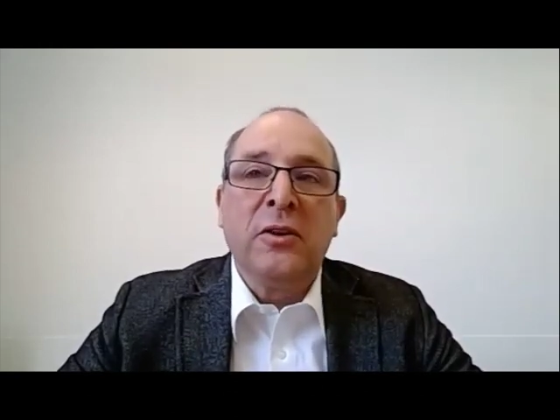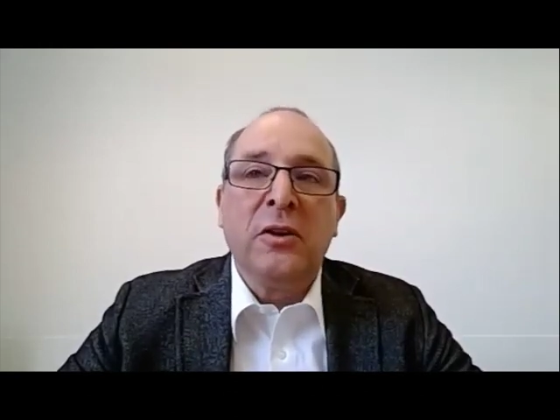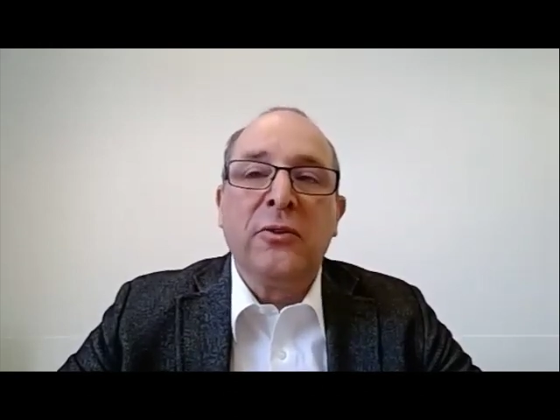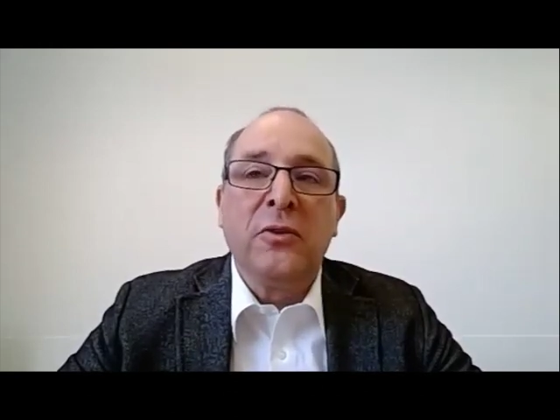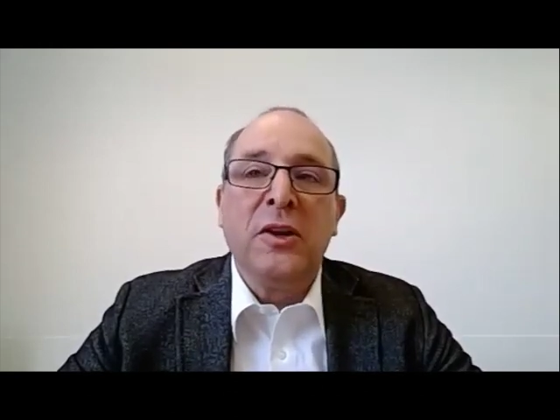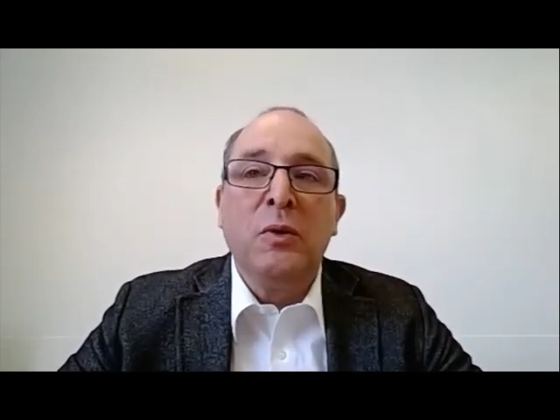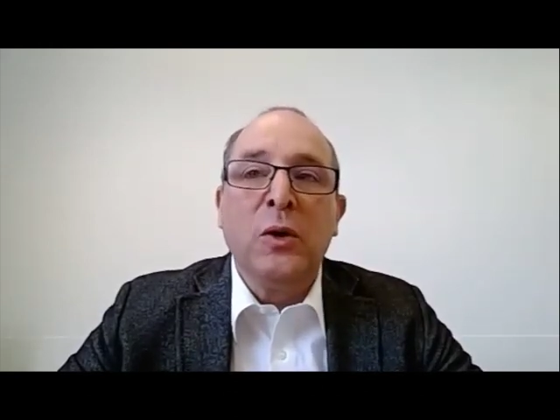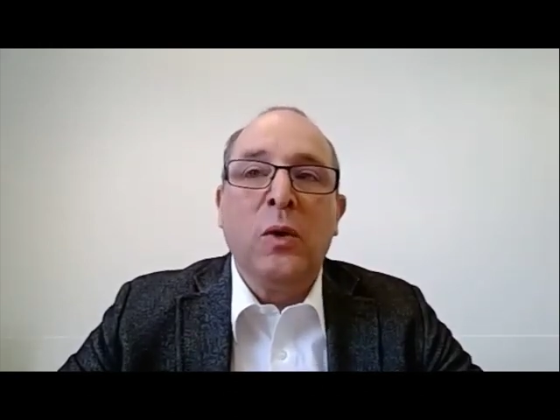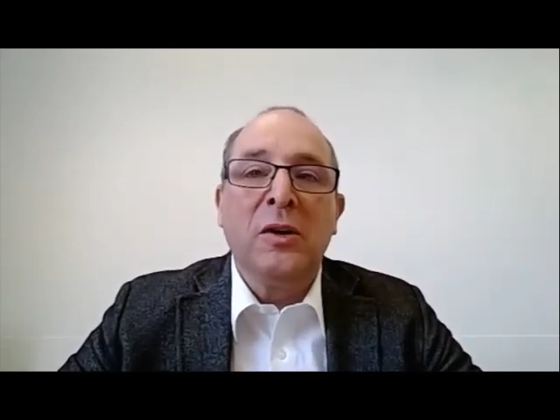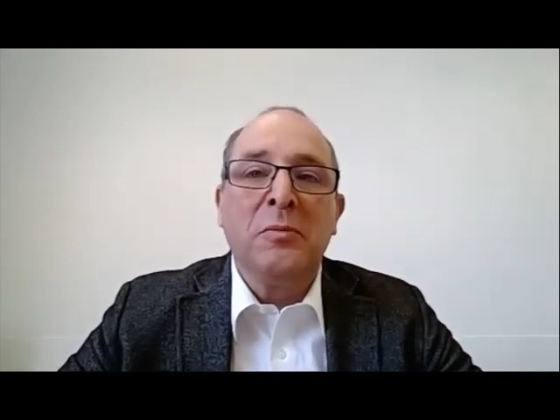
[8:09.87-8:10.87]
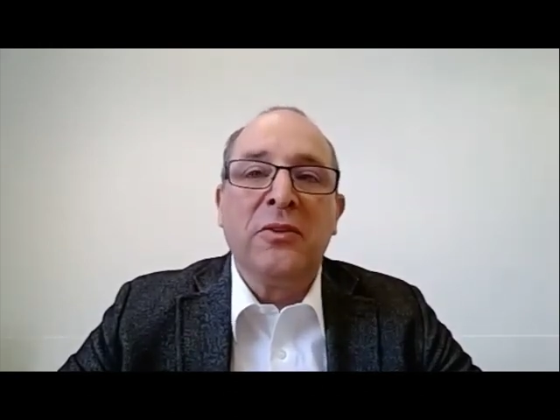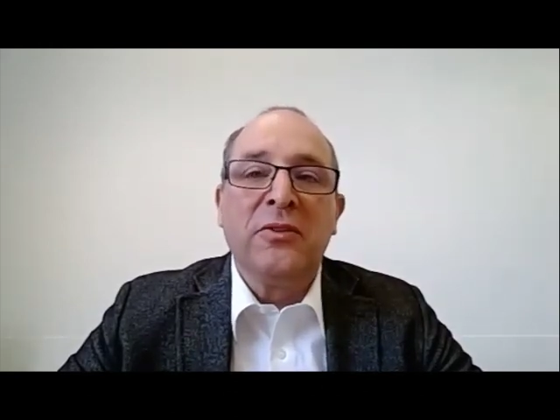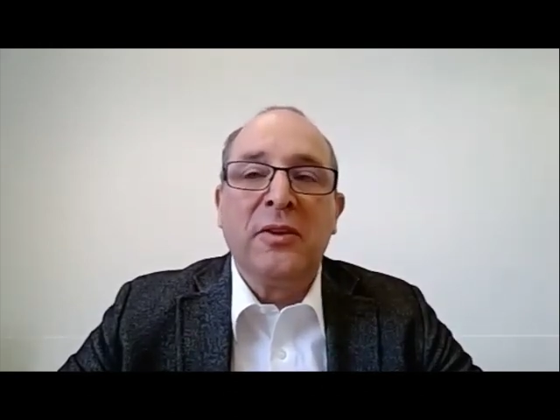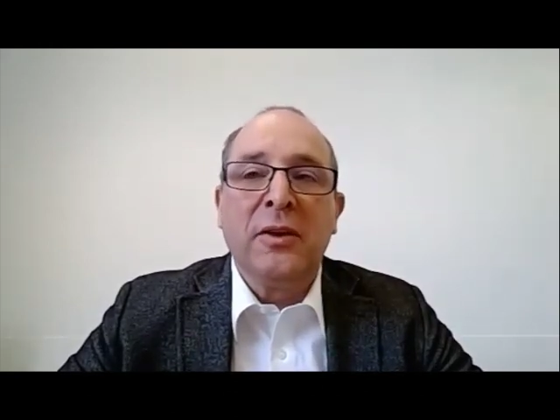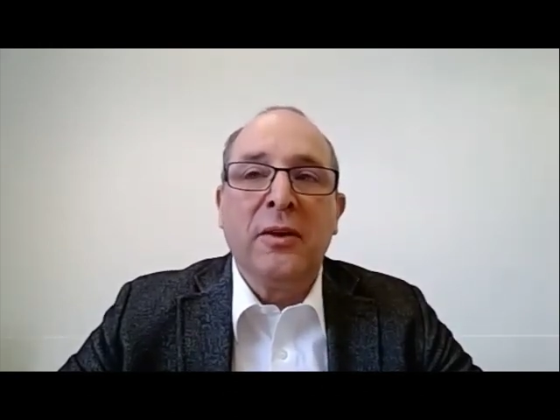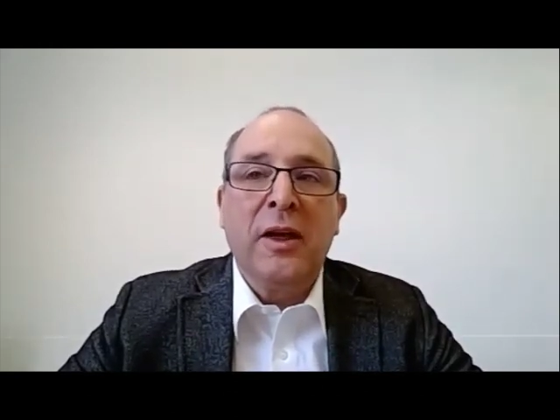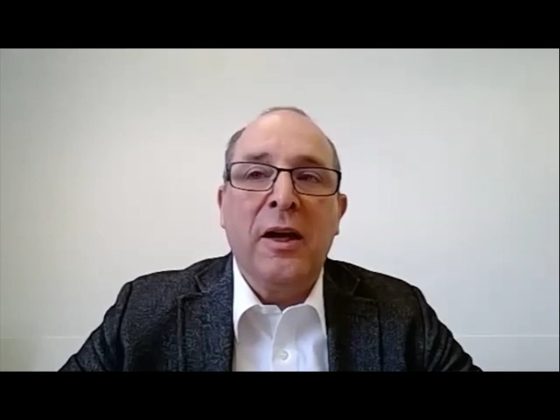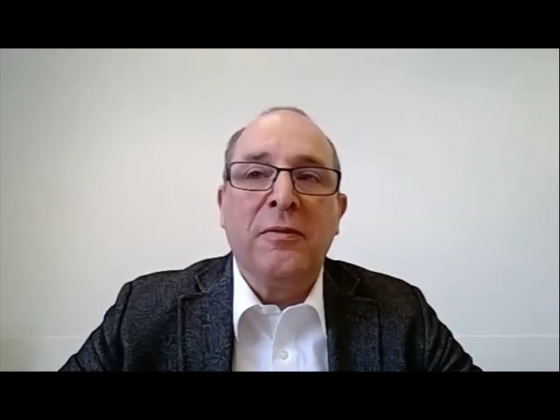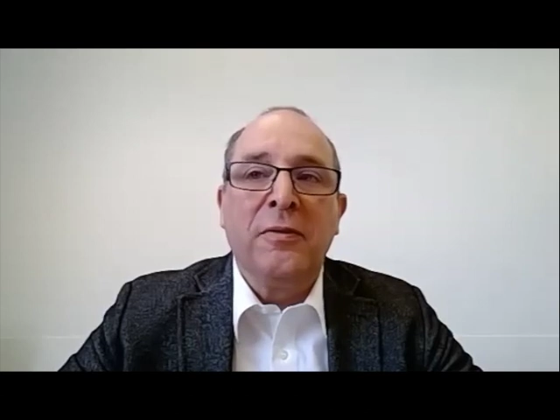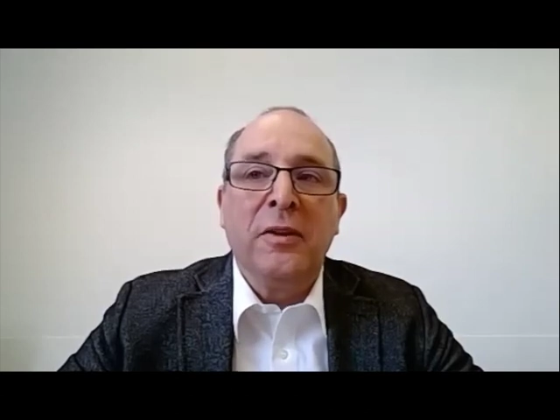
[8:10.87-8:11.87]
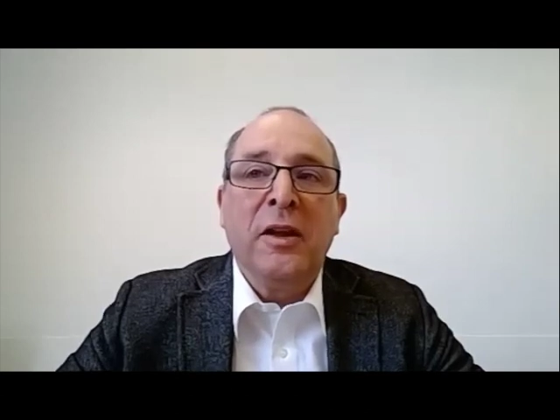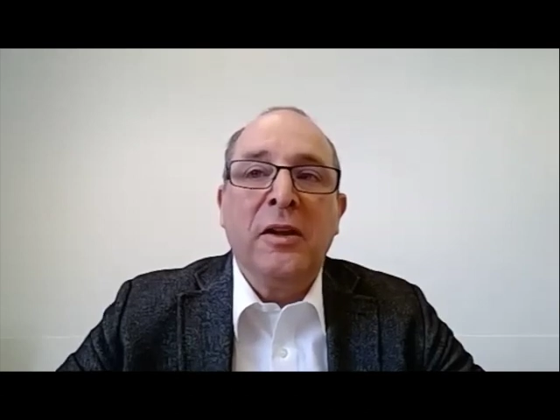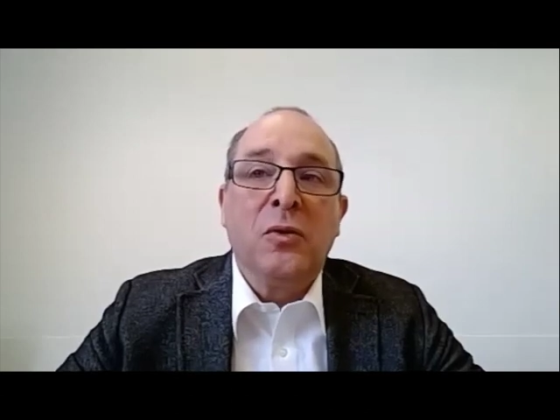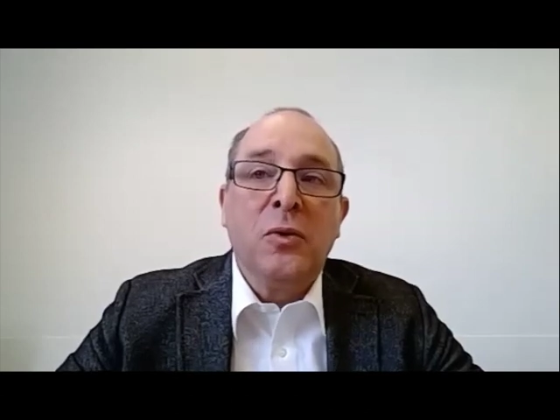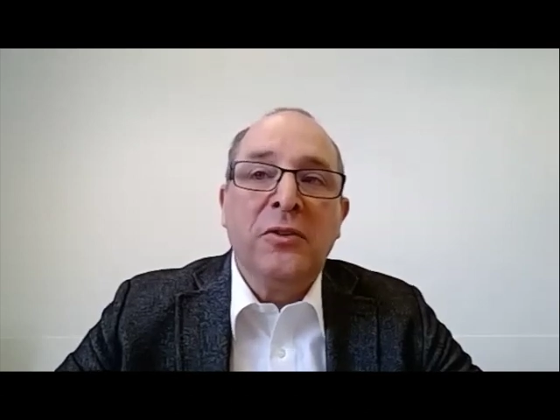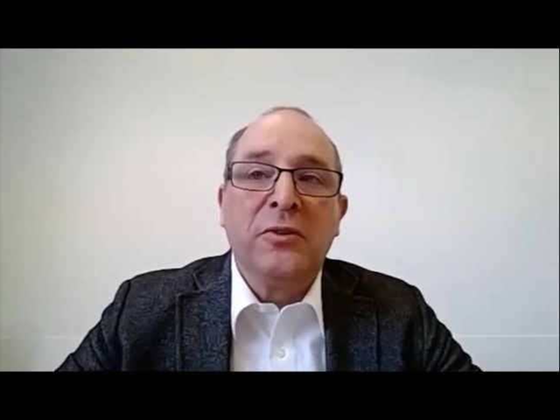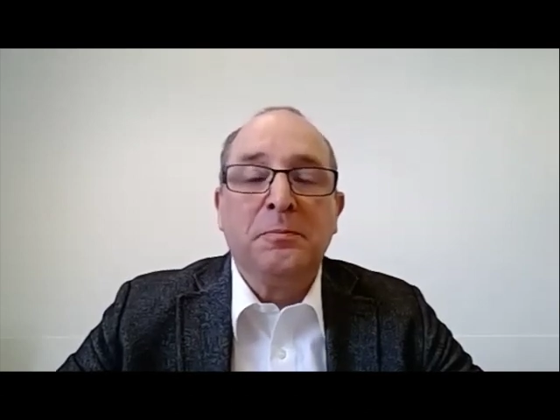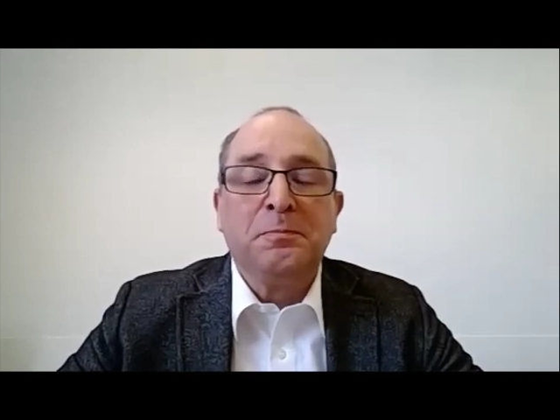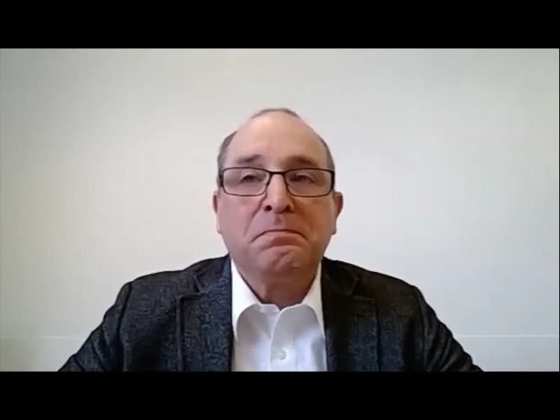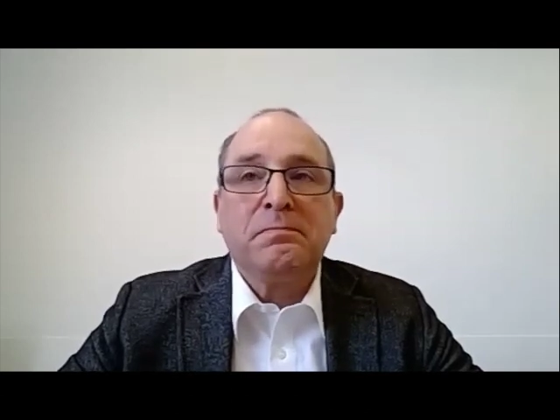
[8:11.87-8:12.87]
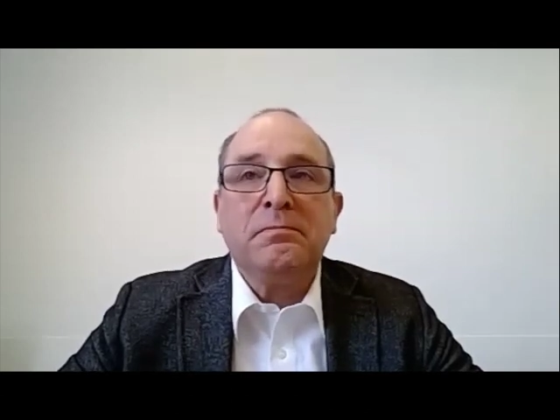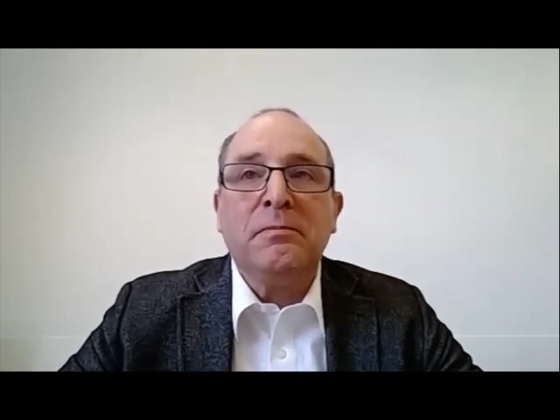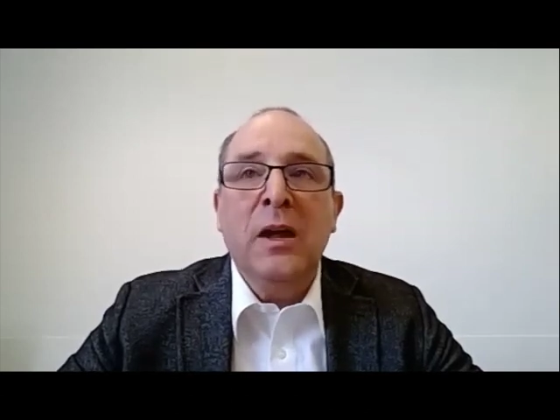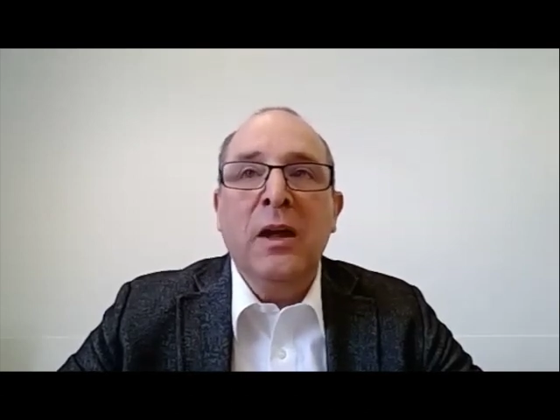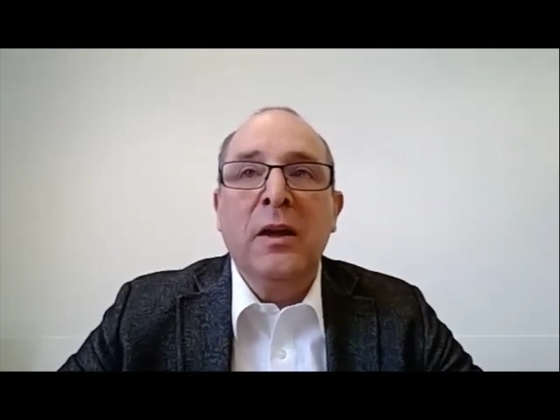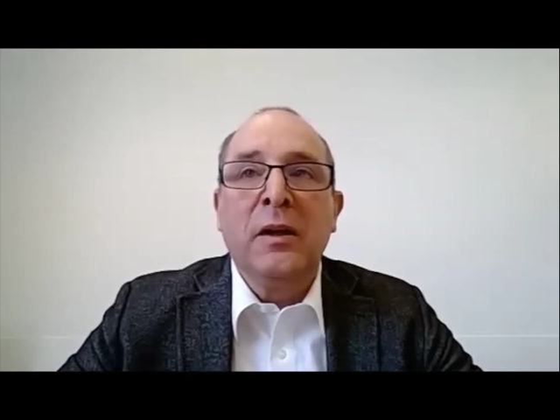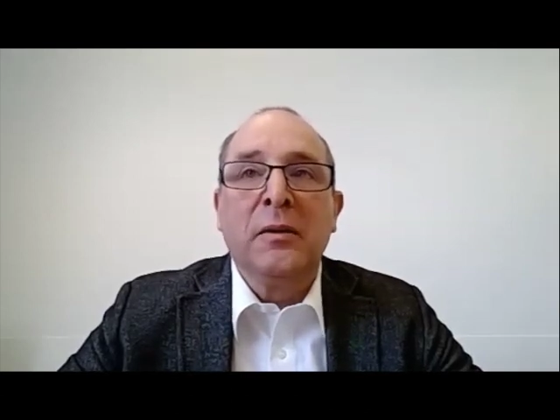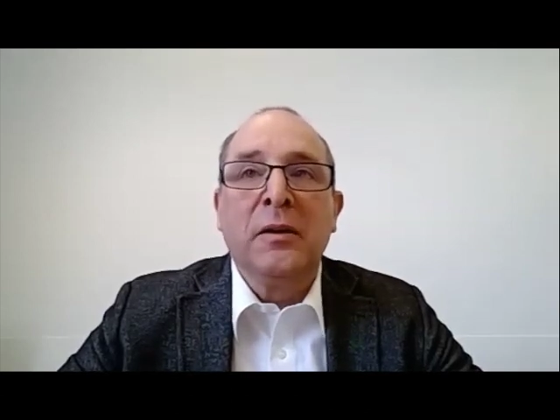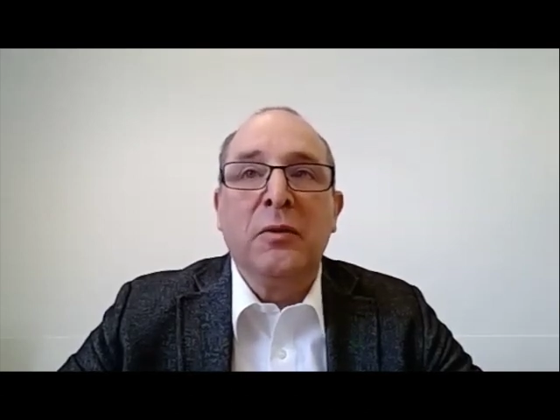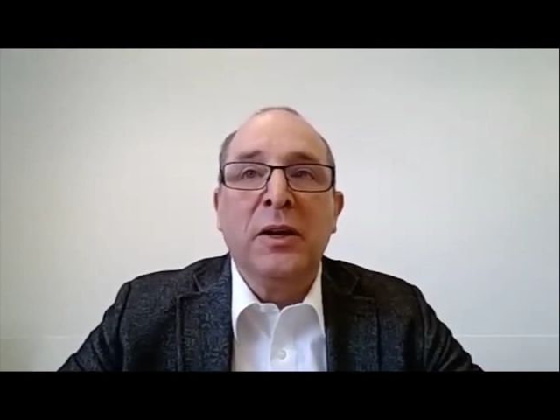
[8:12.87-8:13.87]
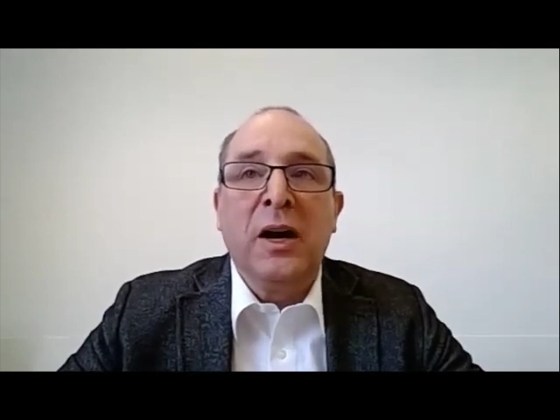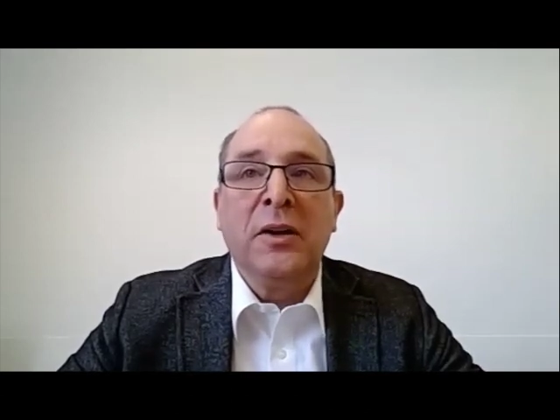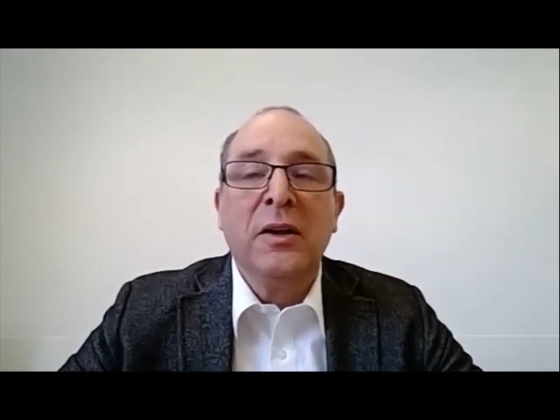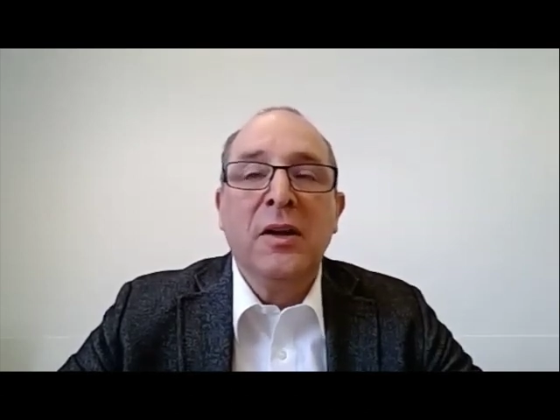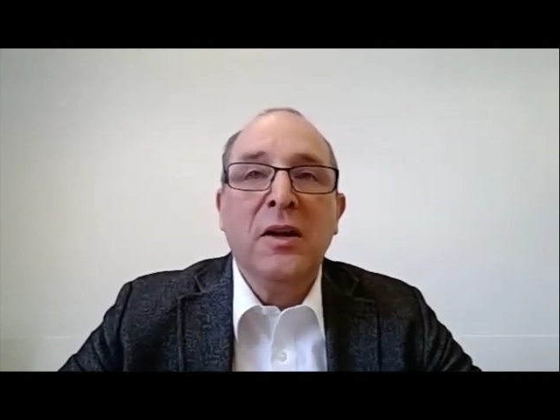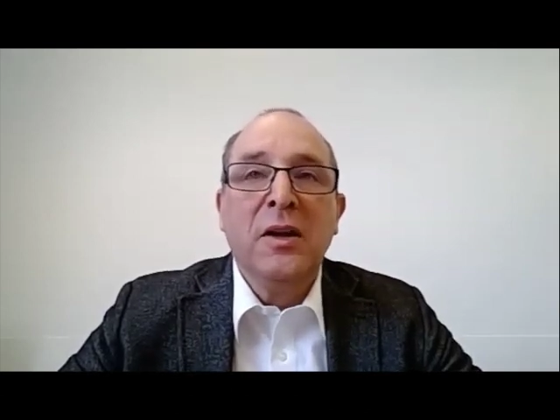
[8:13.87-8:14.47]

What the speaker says: also the requirements have increased regarding